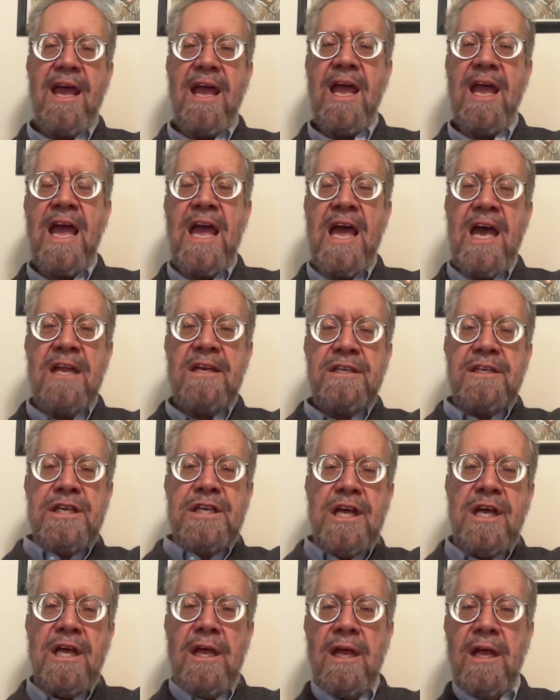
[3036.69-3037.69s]

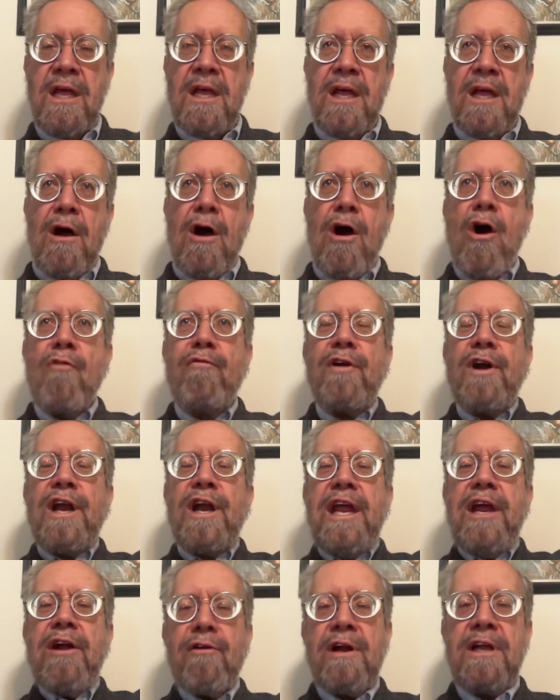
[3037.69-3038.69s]
and
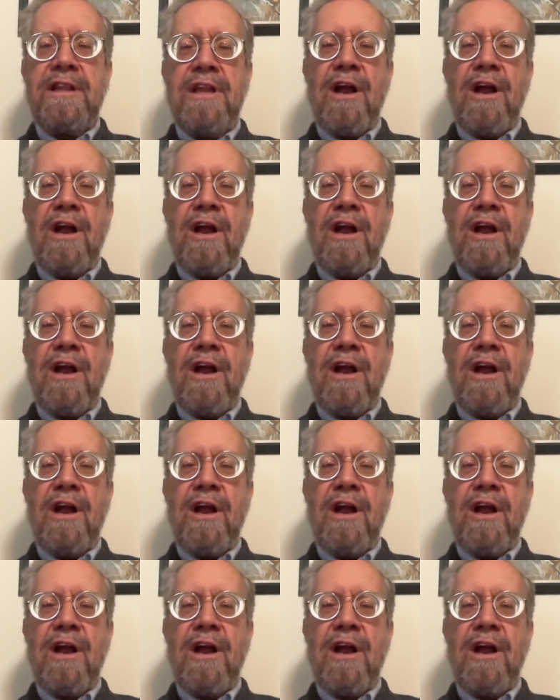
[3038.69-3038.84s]
overhearing